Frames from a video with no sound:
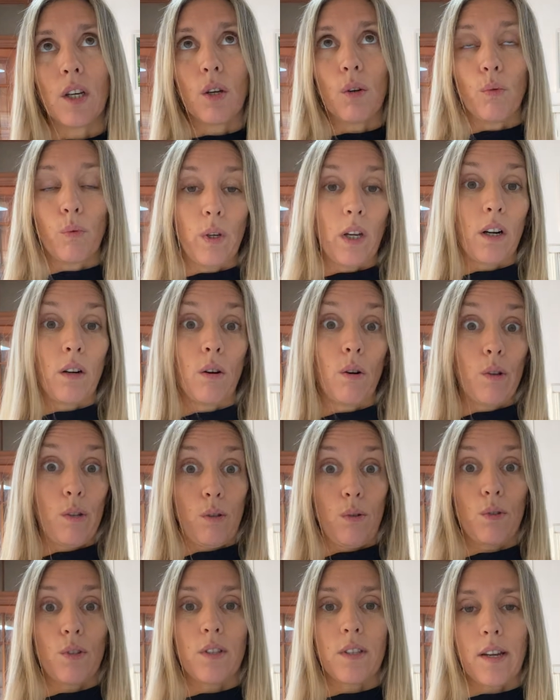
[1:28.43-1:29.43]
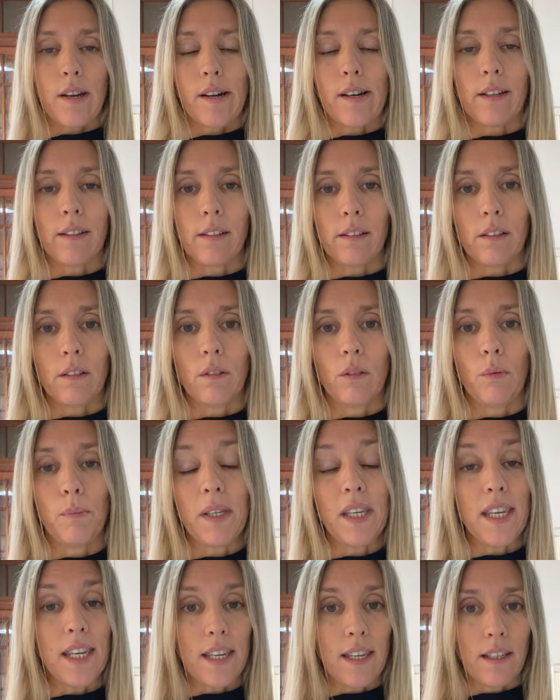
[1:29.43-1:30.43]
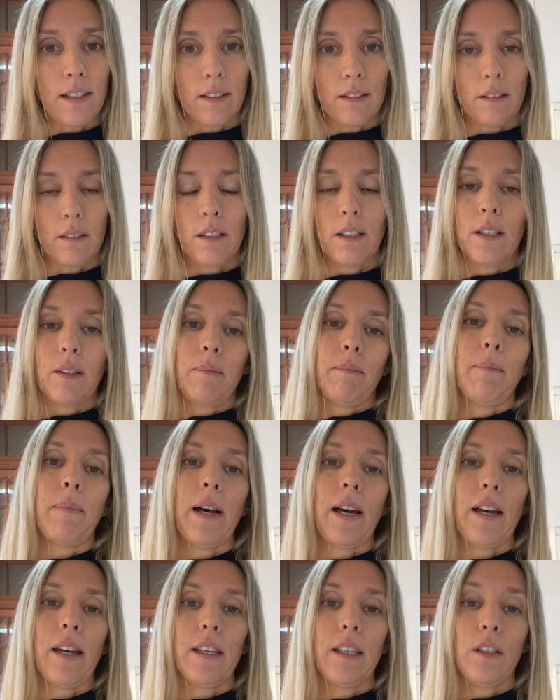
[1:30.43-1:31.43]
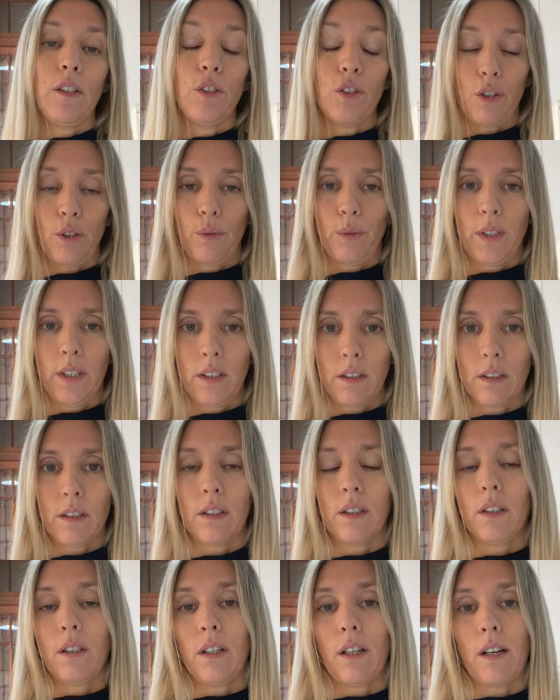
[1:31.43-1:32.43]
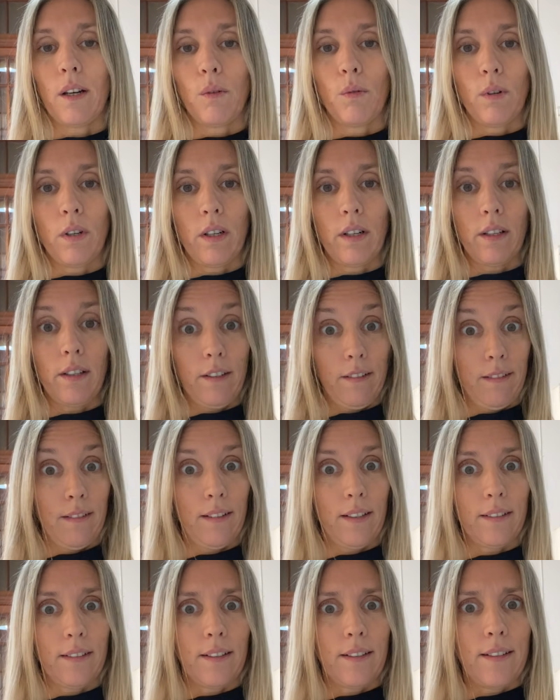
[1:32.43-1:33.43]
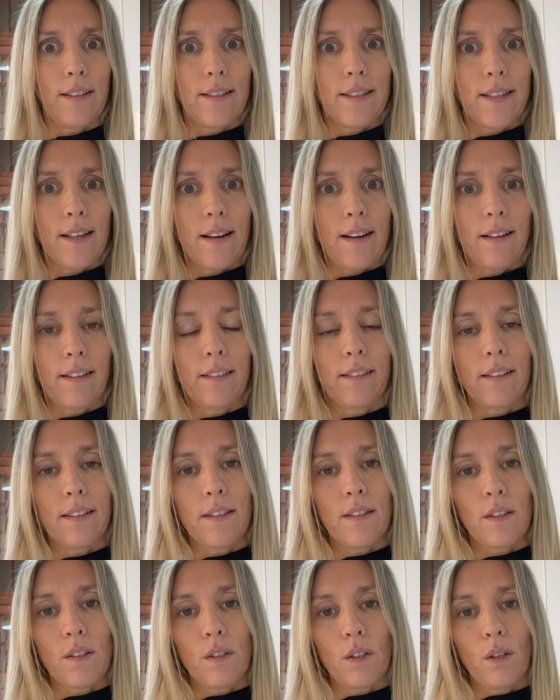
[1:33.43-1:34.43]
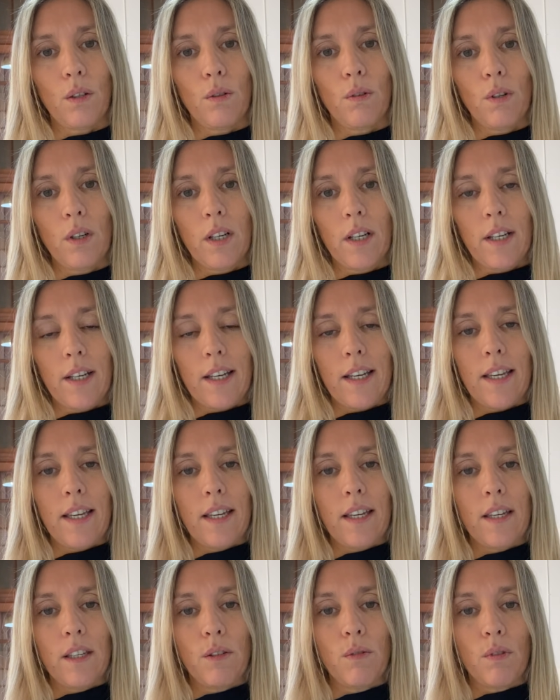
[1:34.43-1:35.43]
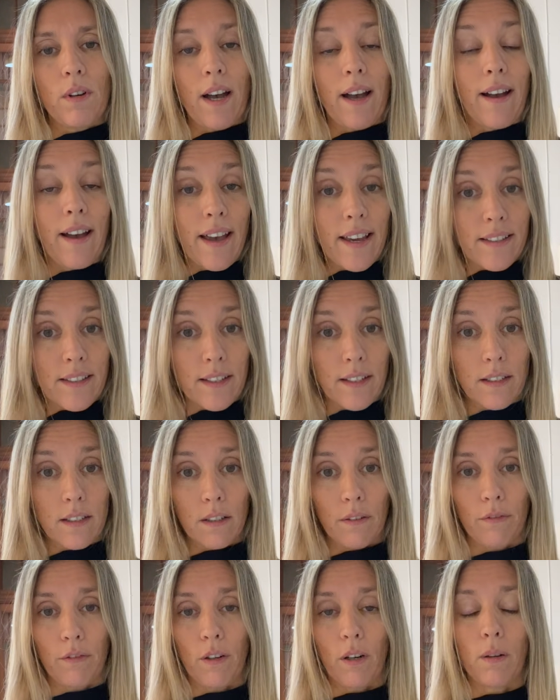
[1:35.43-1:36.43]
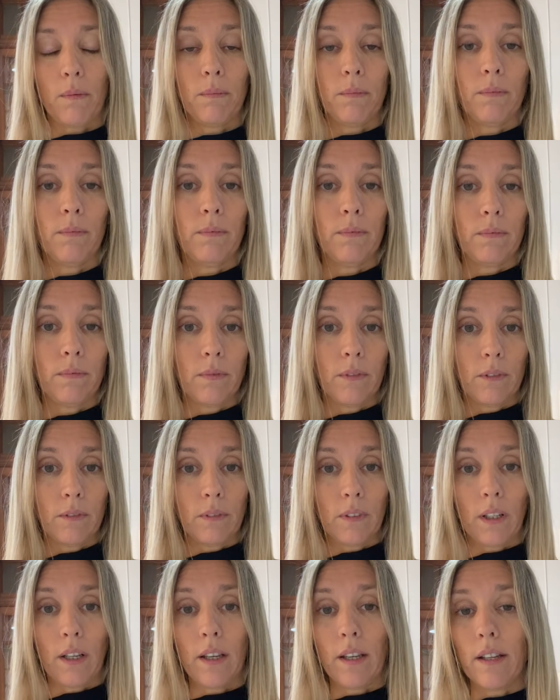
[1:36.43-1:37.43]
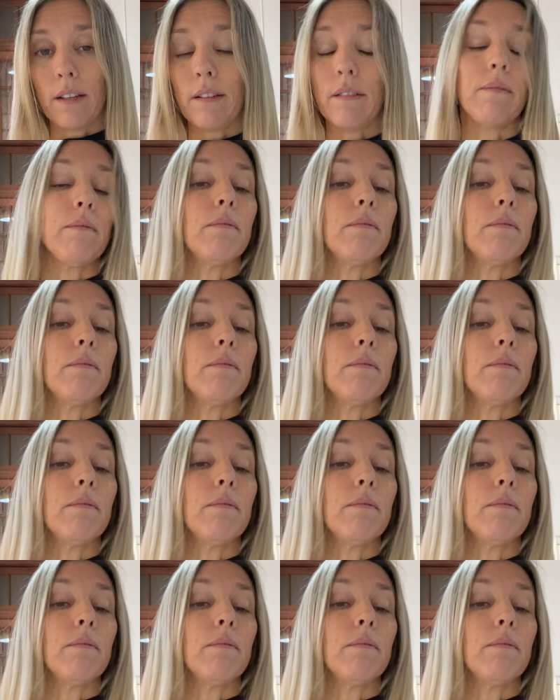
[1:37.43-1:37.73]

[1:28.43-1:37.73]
we are going to start or begin by knowing our natal chart. So you can get it from the